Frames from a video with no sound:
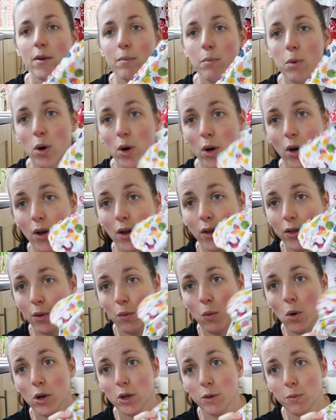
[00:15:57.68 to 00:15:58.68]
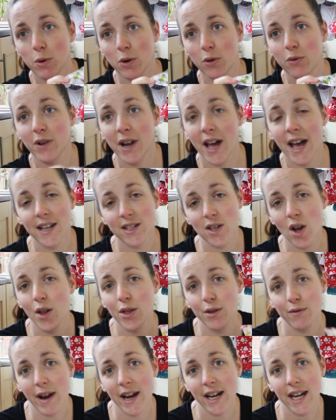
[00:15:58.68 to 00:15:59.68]
put the waterproof layers on
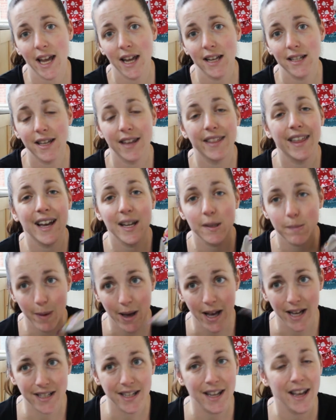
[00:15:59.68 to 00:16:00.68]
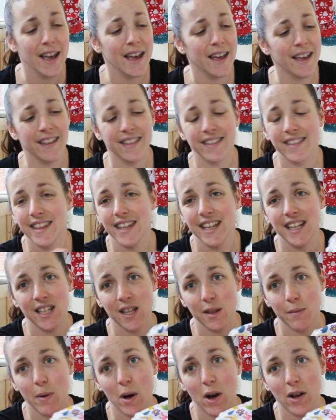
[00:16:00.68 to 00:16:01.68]
the radiator. That is bad. These are
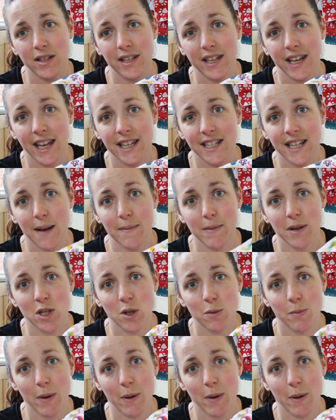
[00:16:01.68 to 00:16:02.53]
the parts that get damaged